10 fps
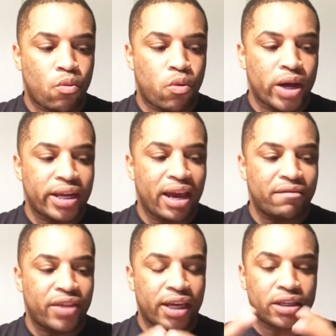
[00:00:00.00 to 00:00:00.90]
what
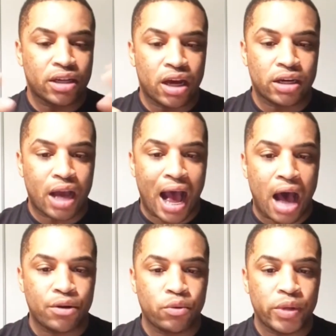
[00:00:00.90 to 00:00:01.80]
have they done?
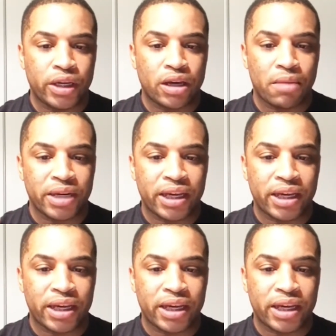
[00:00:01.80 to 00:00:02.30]
How do we come